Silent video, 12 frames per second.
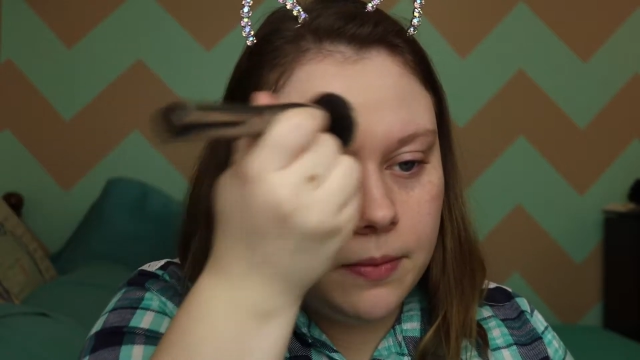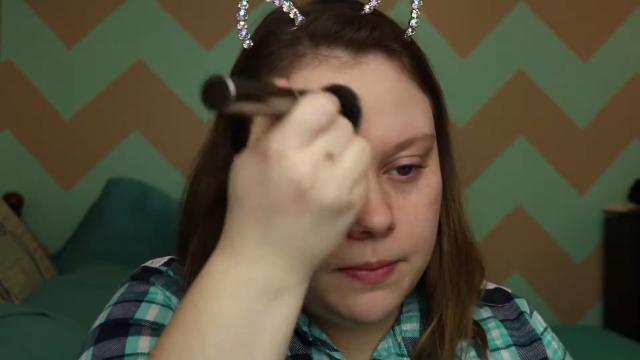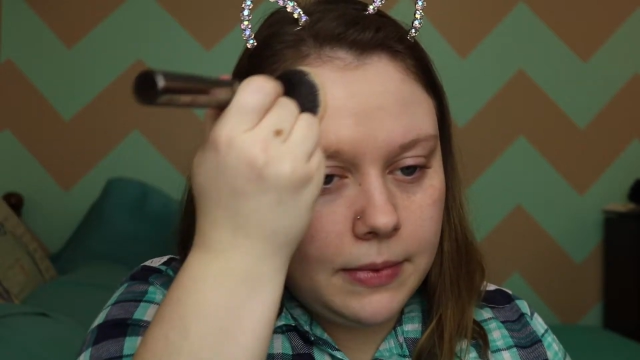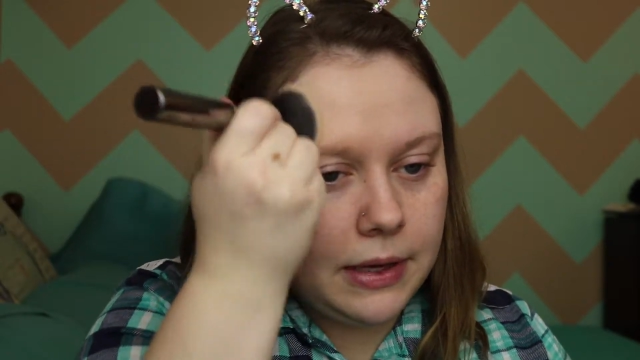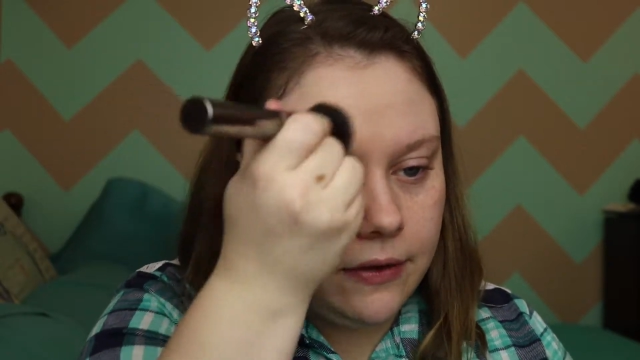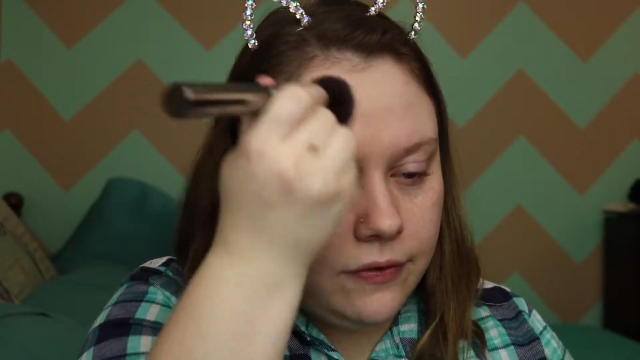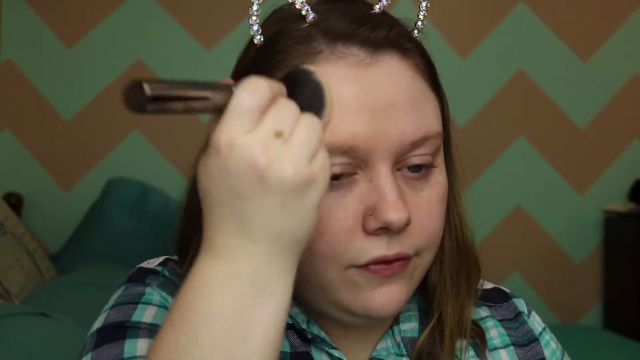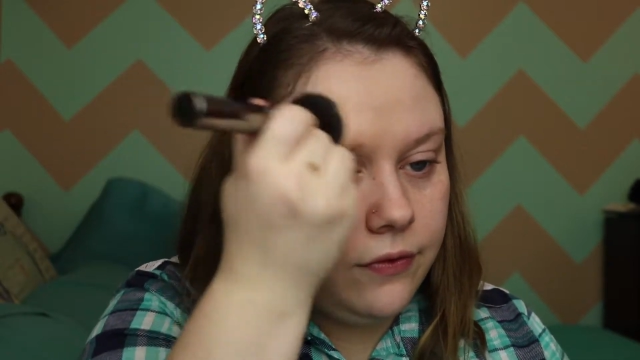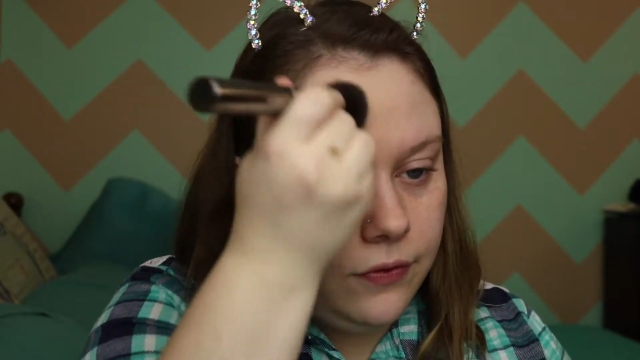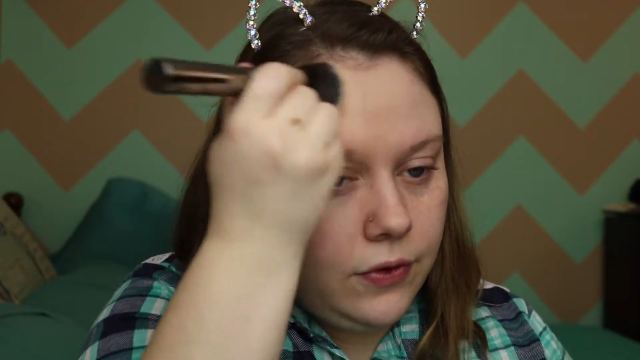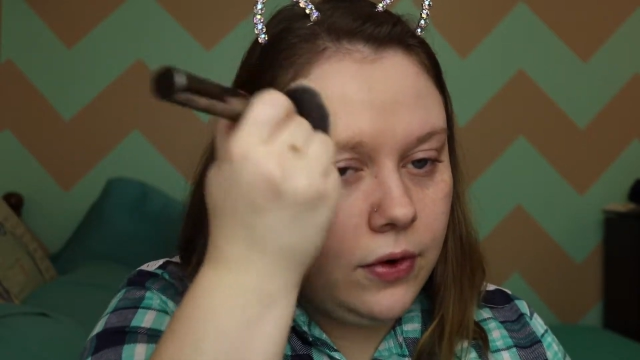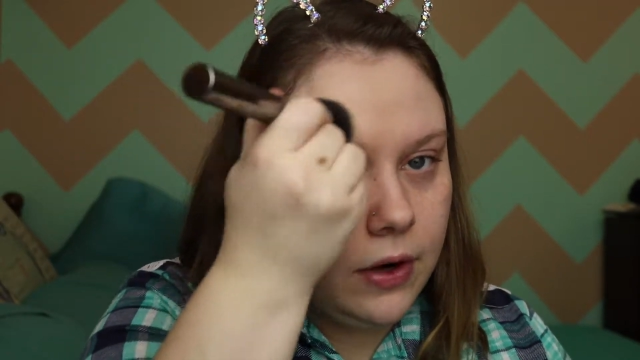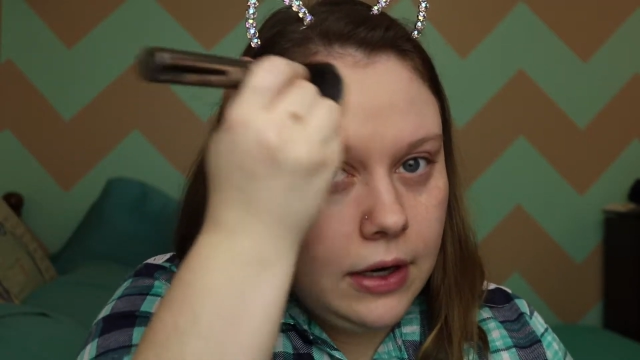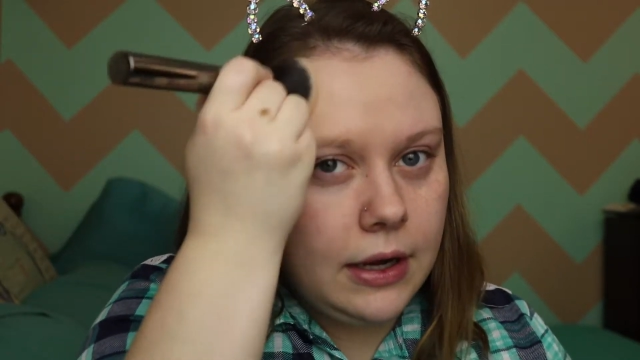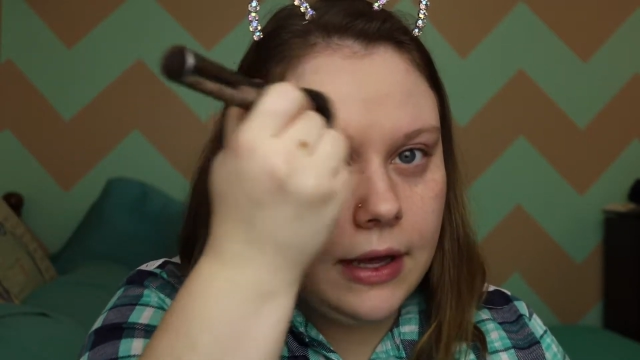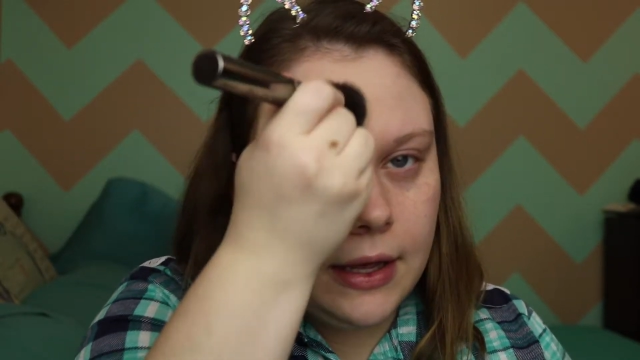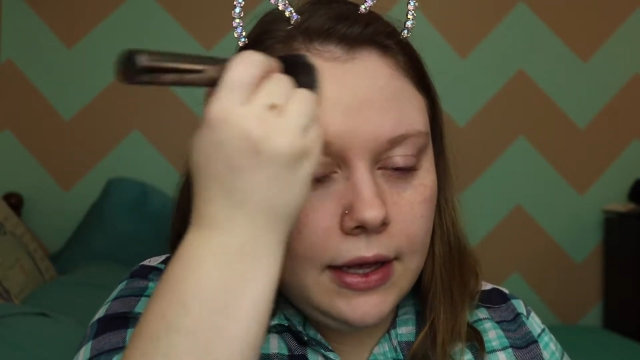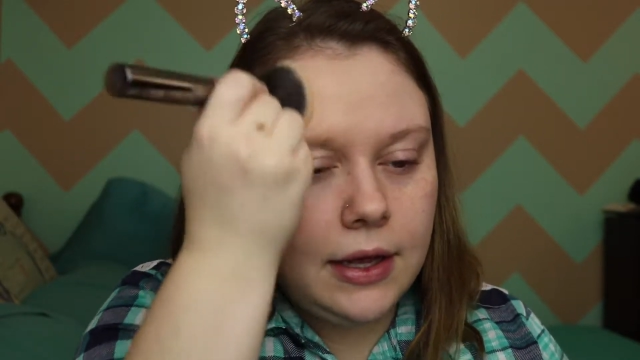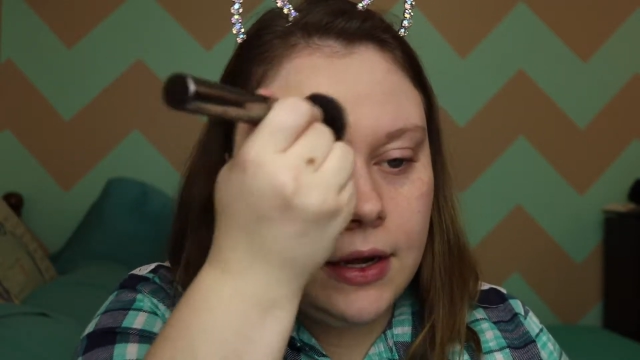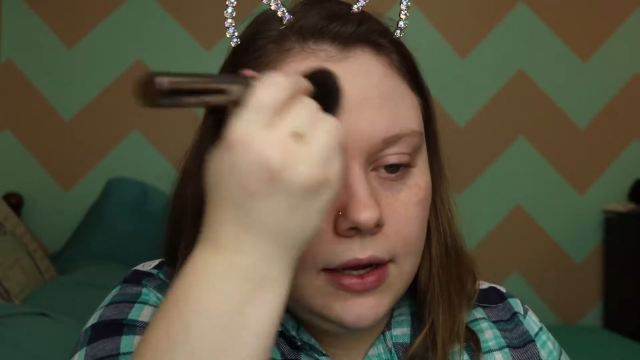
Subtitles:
my forehead